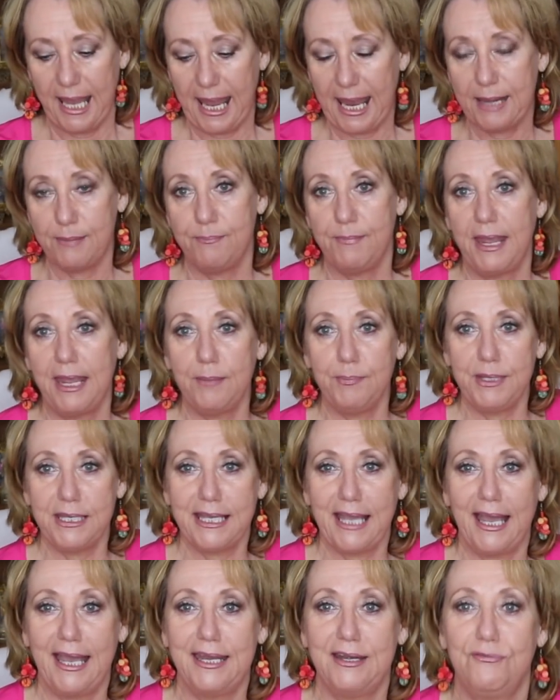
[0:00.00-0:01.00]
and maybe
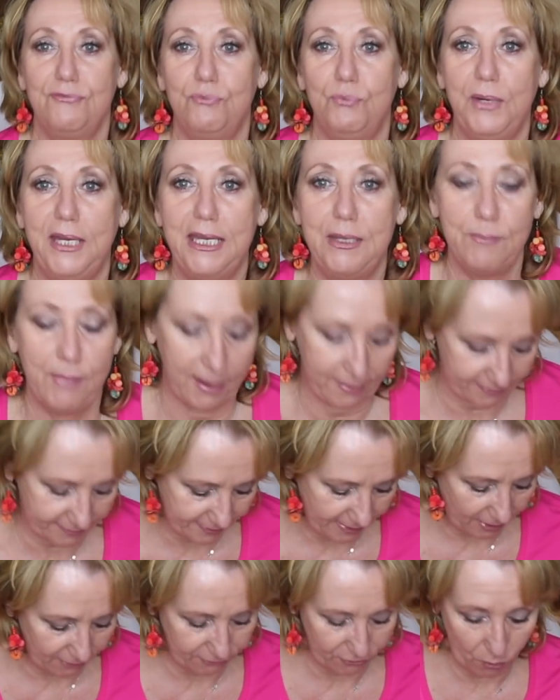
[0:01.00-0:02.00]
kind of wean
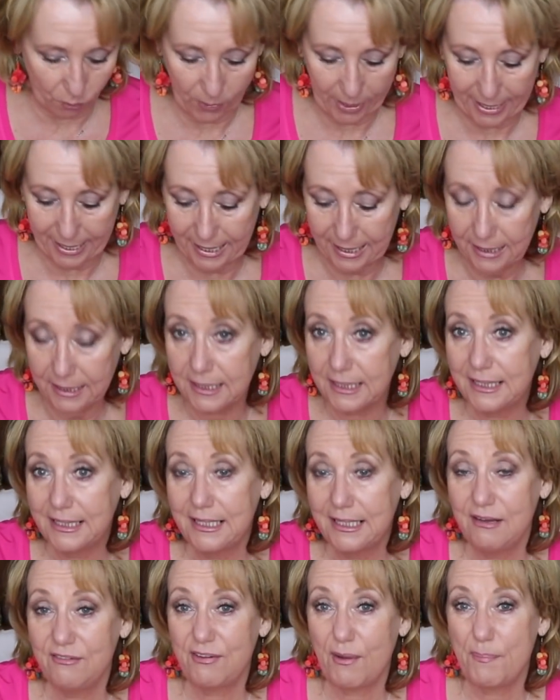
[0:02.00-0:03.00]
myself away
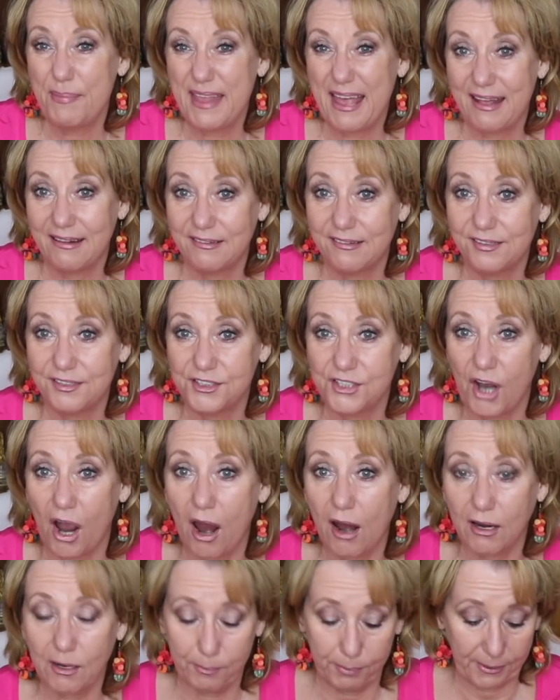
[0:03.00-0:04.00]
from that
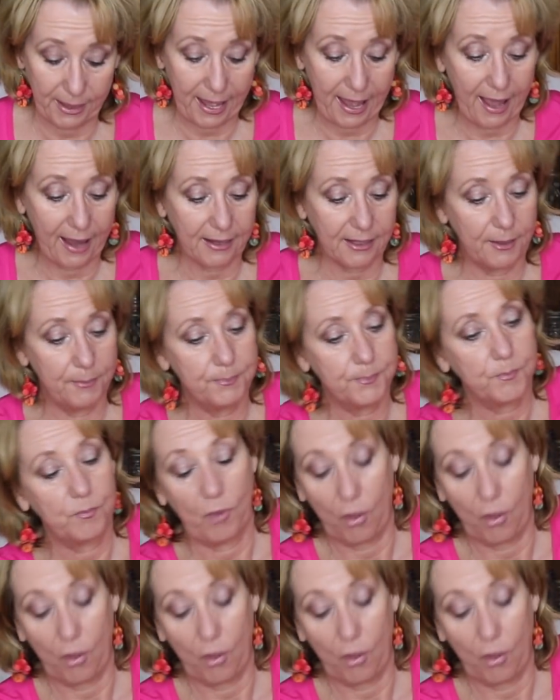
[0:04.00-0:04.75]
stark black,